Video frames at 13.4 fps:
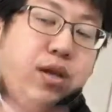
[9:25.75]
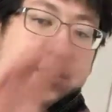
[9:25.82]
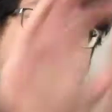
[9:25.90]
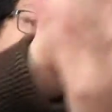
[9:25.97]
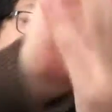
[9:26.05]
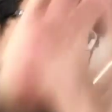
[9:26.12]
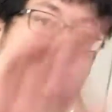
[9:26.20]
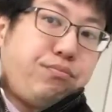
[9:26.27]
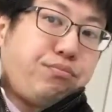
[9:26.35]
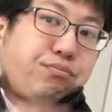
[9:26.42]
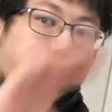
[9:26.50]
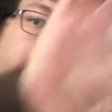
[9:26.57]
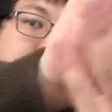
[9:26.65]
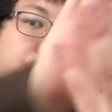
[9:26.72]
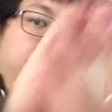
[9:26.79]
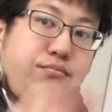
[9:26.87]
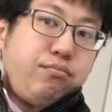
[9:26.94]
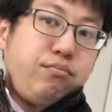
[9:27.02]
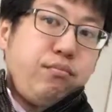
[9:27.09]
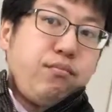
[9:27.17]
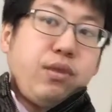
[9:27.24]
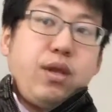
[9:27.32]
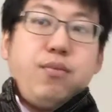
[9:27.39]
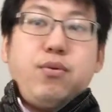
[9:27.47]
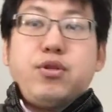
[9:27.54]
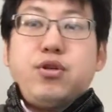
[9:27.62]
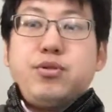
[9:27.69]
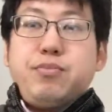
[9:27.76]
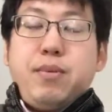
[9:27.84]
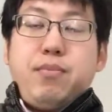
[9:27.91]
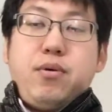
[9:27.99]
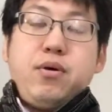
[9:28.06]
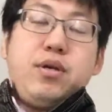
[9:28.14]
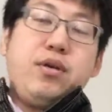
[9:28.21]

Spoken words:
serve for those people.